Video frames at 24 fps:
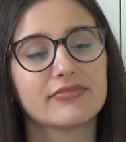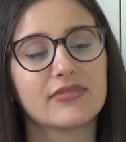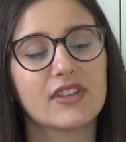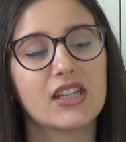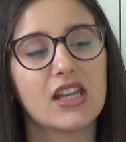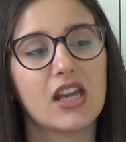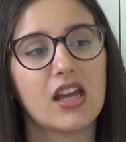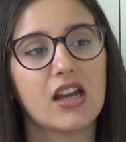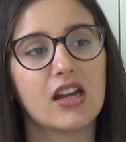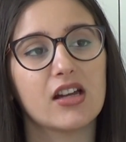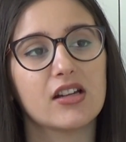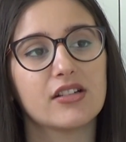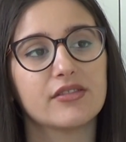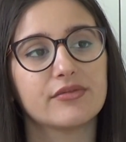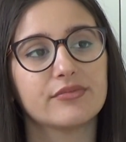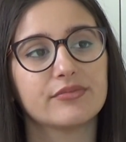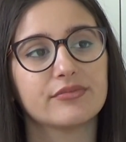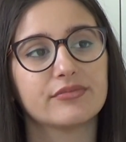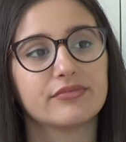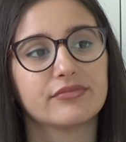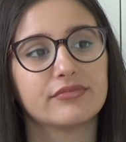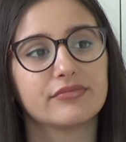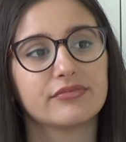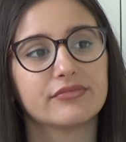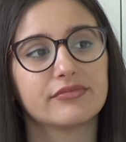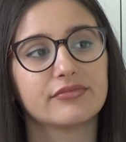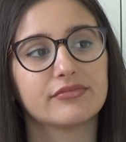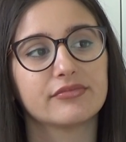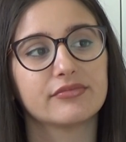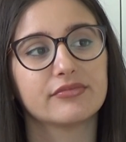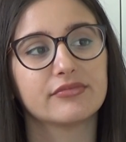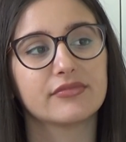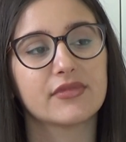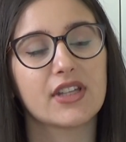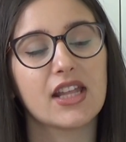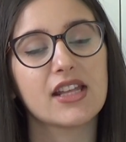Yeah,
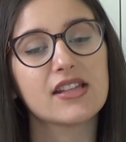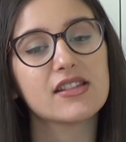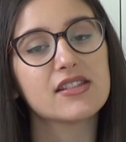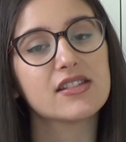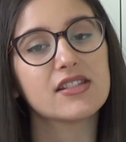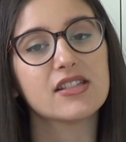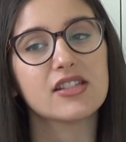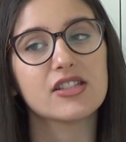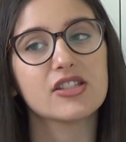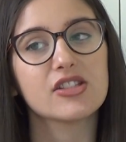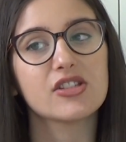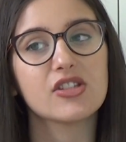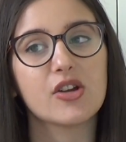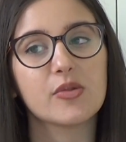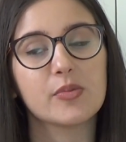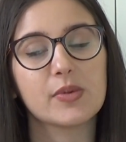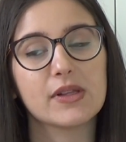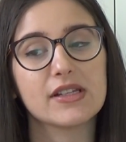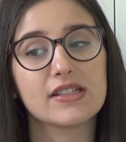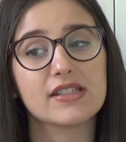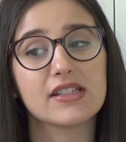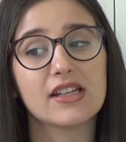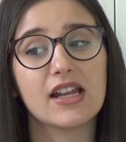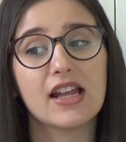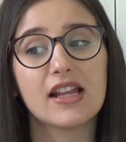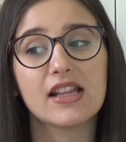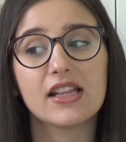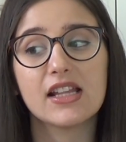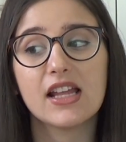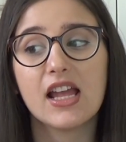it's not pleasant,